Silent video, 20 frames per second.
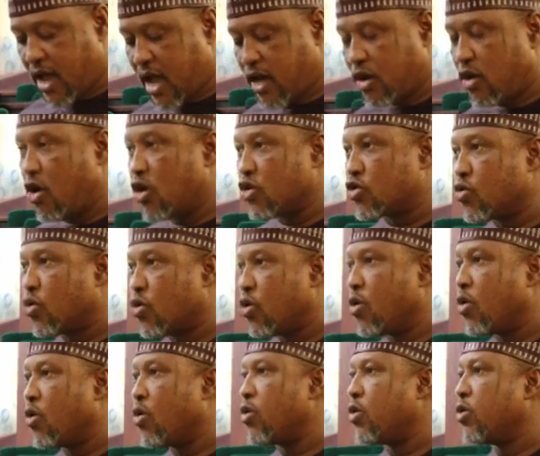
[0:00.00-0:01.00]
and
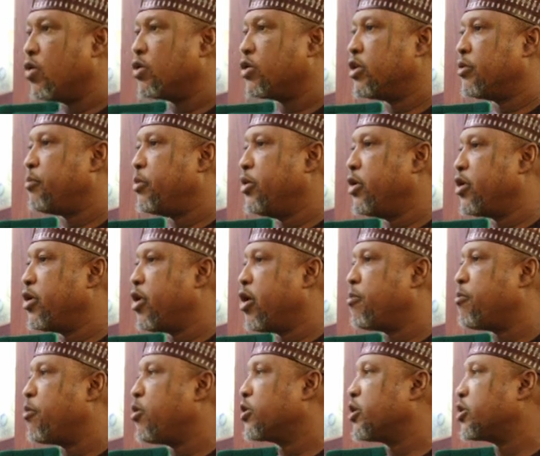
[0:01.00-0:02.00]
also the
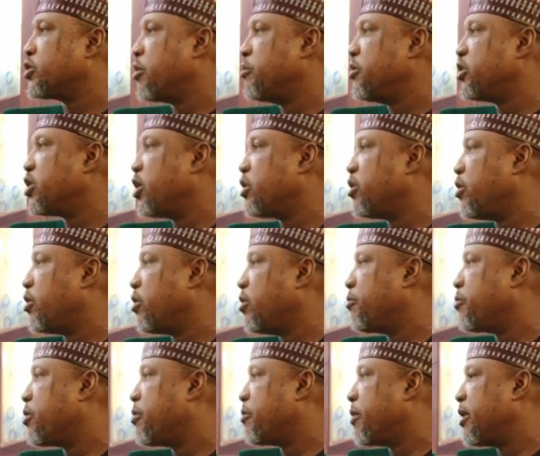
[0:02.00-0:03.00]
period for the submission,
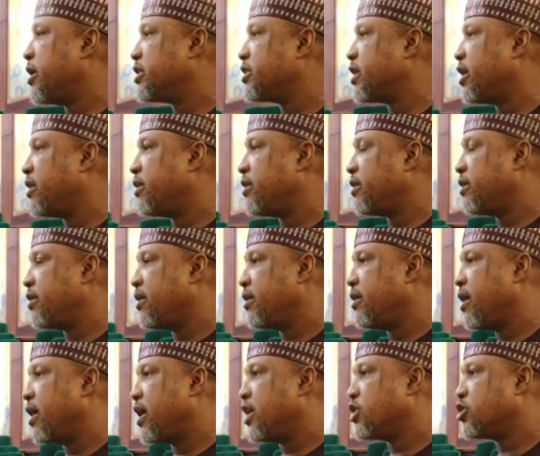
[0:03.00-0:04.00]
preparation,
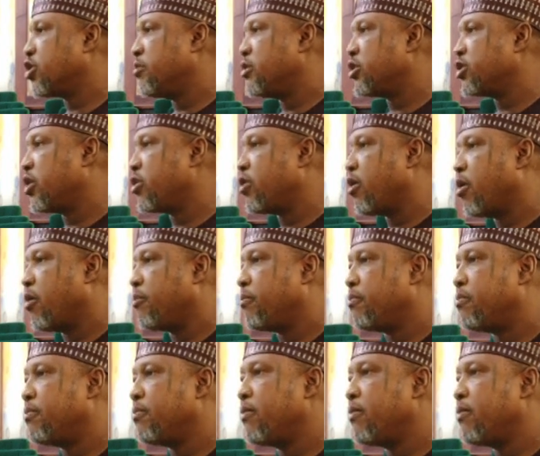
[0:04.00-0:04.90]
and submission of